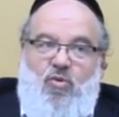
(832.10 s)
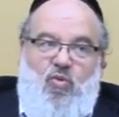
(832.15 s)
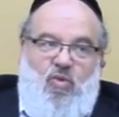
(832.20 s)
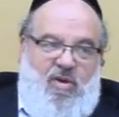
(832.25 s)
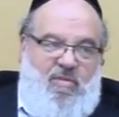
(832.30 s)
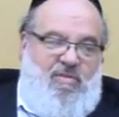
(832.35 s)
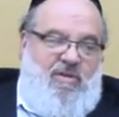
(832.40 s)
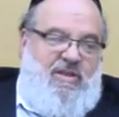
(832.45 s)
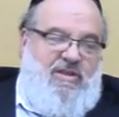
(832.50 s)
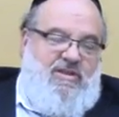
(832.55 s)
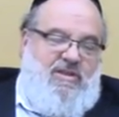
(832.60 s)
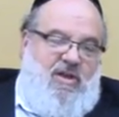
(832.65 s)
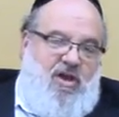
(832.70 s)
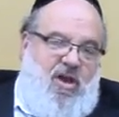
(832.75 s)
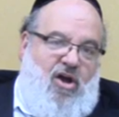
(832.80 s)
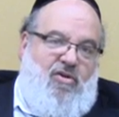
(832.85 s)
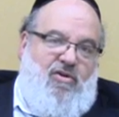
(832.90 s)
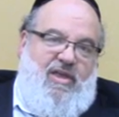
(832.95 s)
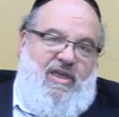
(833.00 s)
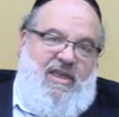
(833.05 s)
Women
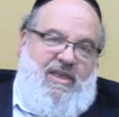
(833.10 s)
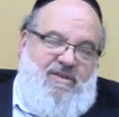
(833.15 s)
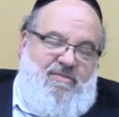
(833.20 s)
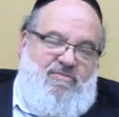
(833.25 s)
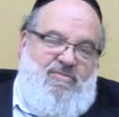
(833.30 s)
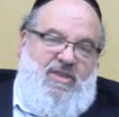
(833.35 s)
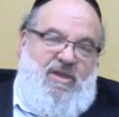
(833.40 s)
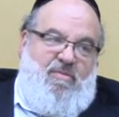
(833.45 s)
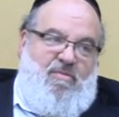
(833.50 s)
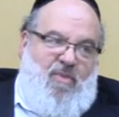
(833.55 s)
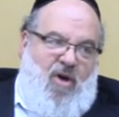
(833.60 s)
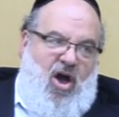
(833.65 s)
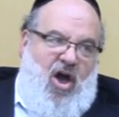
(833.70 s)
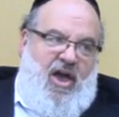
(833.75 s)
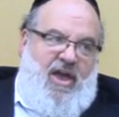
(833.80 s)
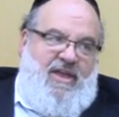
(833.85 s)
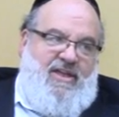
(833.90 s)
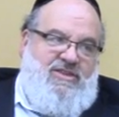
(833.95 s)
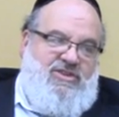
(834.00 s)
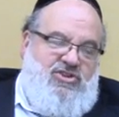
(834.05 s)
their
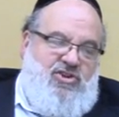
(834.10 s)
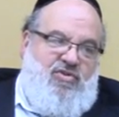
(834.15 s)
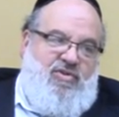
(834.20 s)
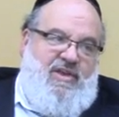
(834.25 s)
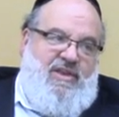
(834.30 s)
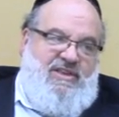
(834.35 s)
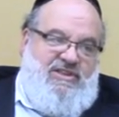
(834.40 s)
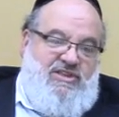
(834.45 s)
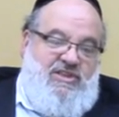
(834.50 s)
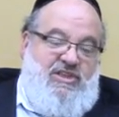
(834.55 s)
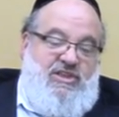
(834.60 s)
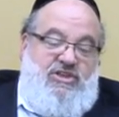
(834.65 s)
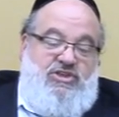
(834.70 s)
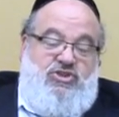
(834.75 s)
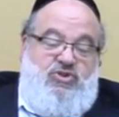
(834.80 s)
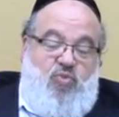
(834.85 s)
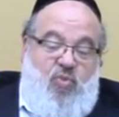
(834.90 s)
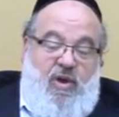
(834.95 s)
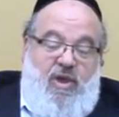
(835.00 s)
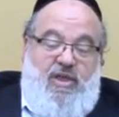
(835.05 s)
minds are easily
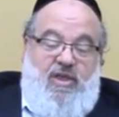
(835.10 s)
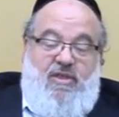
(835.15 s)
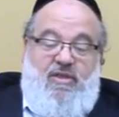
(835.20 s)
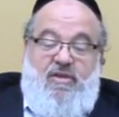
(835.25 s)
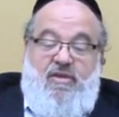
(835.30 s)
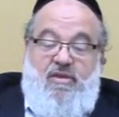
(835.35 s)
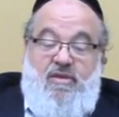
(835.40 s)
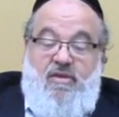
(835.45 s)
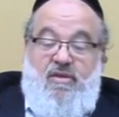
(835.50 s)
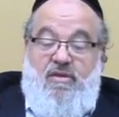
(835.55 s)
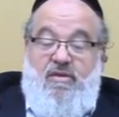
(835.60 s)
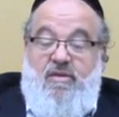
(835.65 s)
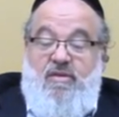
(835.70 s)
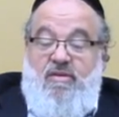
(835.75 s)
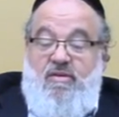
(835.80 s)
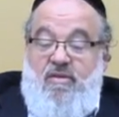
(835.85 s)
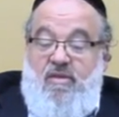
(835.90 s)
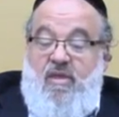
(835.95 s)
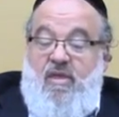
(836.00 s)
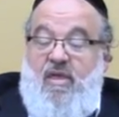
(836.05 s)
swayed.
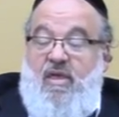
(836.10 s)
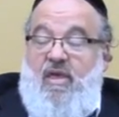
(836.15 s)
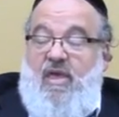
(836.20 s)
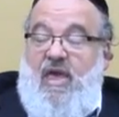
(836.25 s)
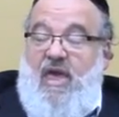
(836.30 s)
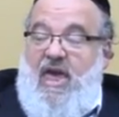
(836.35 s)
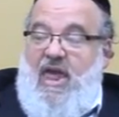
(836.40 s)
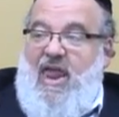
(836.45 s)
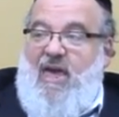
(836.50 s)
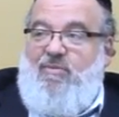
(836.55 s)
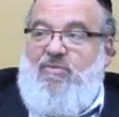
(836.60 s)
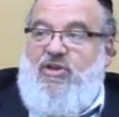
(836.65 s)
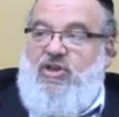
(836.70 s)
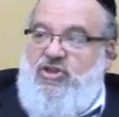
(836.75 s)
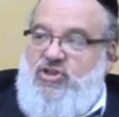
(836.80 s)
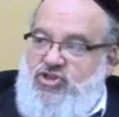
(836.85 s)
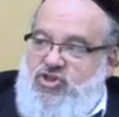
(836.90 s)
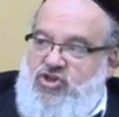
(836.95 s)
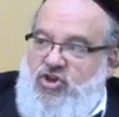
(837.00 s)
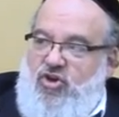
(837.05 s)
And I'm
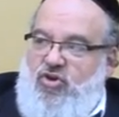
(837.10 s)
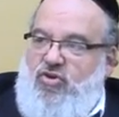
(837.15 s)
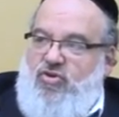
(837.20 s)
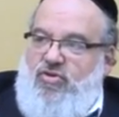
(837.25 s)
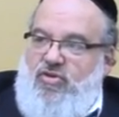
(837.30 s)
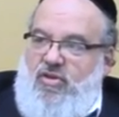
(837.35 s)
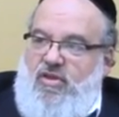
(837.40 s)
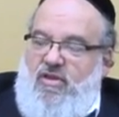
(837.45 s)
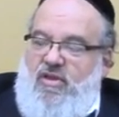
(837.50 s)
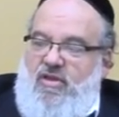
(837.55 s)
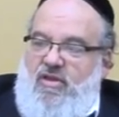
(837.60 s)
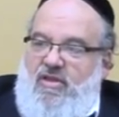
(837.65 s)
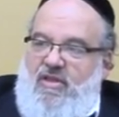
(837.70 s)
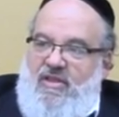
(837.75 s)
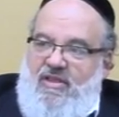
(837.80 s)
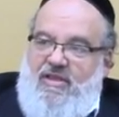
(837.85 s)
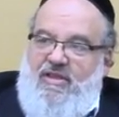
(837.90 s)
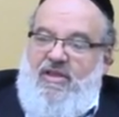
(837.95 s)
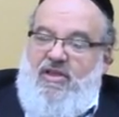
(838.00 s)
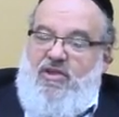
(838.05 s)
concerned,
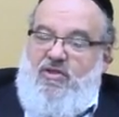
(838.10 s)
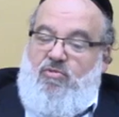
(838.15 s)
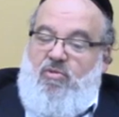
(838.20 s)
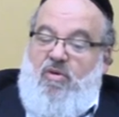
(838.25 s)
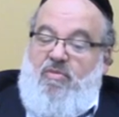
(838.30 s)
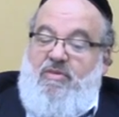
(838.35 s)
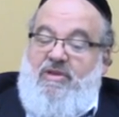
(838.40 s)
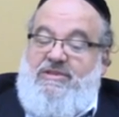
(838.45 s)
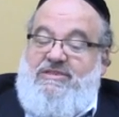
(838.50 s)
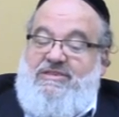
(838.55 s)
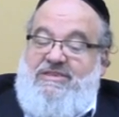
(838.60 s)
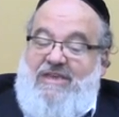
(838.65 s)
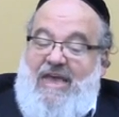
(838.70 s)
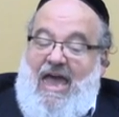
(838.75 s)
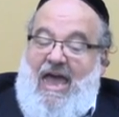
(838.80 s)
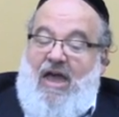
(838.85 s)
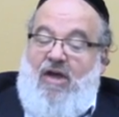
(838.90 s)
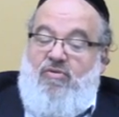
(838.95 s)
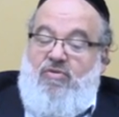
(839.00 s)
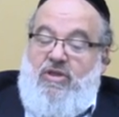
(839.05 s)
Dilma
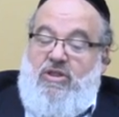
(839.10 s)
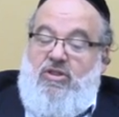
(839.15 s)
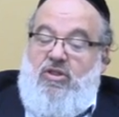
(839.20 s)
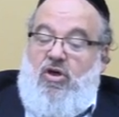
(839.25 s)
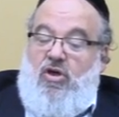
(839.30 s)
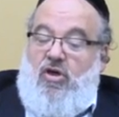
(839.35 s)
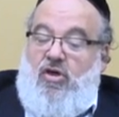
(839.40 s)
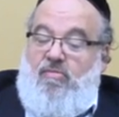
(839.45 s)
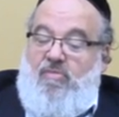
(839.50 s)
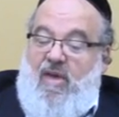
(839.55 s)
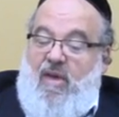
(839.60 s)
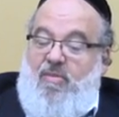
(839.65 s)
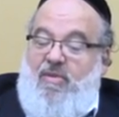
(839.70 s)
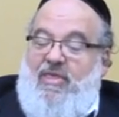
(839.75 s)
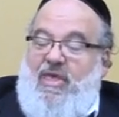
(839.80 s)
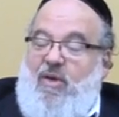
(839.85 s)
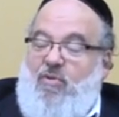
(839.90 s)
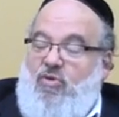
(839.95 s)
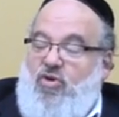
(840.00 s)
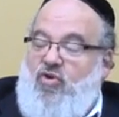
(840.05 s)
Mitzari law, maybe
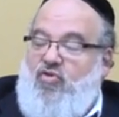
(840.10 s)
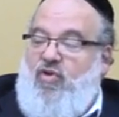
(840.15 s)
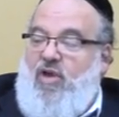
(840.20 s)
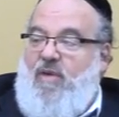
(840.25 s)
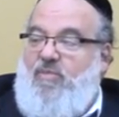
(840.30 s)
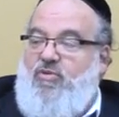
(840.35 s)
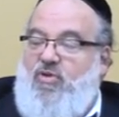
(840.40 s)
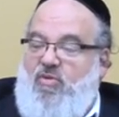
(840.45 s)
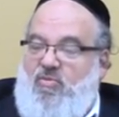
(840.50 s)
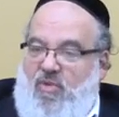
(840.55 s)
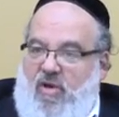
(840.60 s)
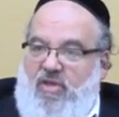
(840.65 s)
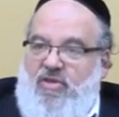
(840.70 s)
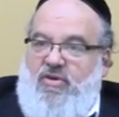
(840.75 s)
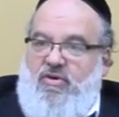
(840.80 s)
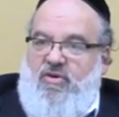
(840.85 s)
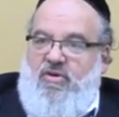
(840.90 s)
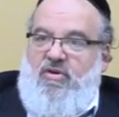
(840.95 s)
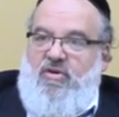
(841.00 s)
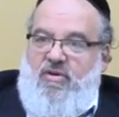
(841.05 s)
they will grab your
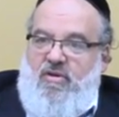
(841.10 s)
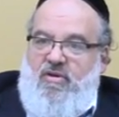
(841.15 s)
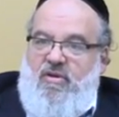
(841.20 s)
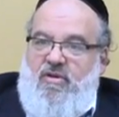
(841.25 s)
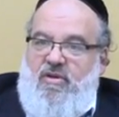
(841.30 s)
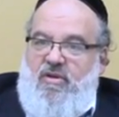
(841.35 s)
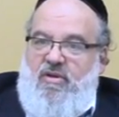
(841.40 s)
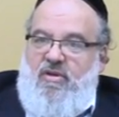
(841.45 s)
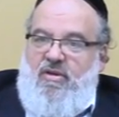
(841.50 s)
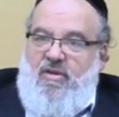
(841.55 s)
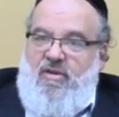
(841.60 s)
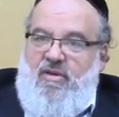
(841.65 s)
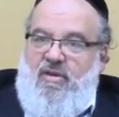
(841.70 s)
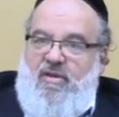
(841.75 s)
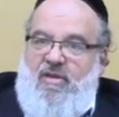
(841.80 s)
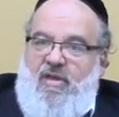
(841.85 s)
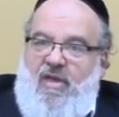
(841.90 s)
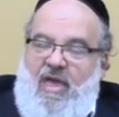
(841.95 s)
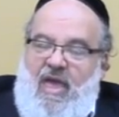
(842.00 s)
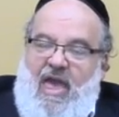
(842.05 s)
mother,
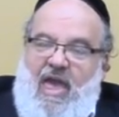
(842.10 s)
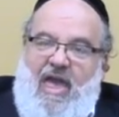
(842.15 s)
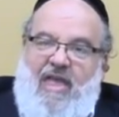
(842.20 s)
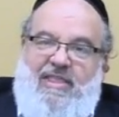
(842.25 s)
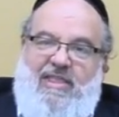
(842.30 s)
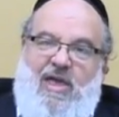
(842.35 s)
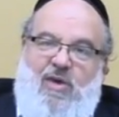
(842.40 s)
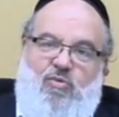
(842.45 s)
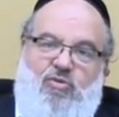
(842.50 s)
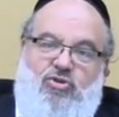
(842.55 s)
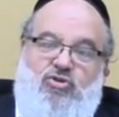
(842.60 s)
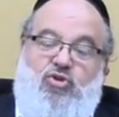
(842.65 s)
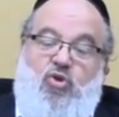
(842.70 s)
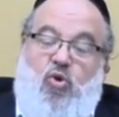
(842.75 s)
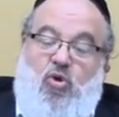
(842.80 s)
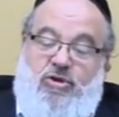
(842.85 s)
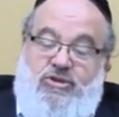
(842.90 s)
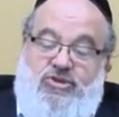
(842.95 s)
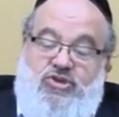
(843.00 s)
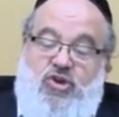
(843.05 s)
and they will
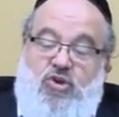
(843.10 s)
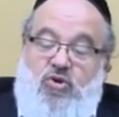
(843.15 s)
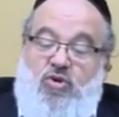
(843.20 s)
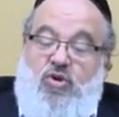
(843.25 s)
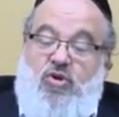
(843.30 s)
torture